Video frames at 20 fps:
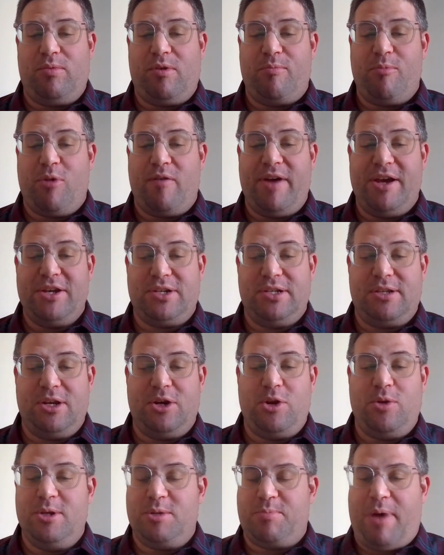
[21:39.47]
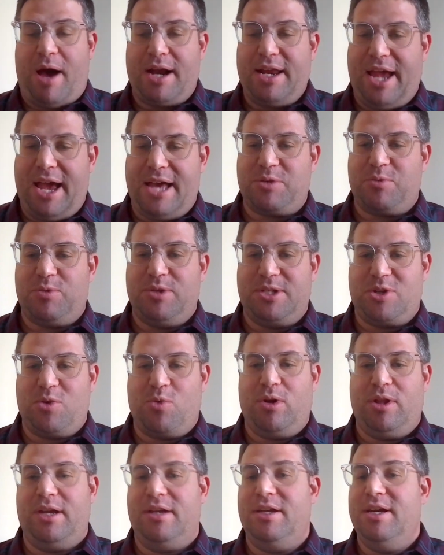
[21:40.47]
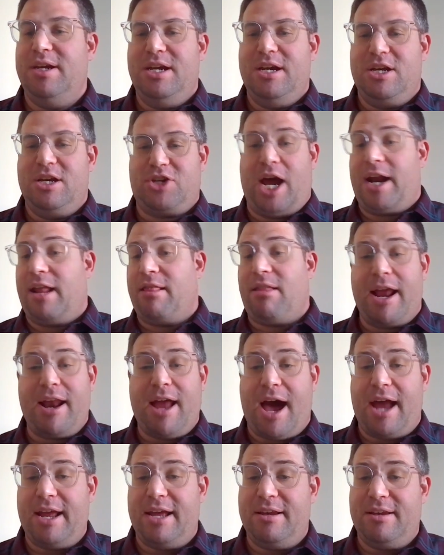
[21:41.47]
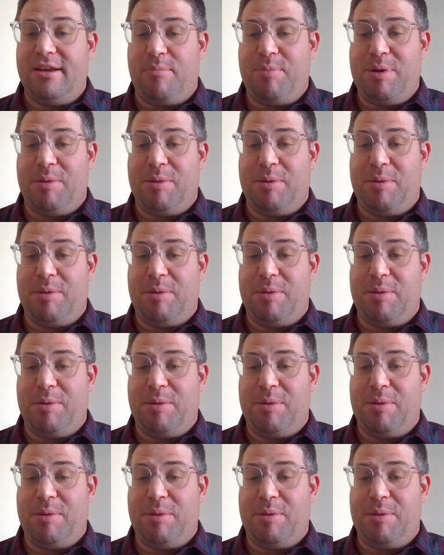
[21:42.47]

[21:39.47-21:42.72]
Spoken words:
the motivations to do this podcast was to really shine a light on it,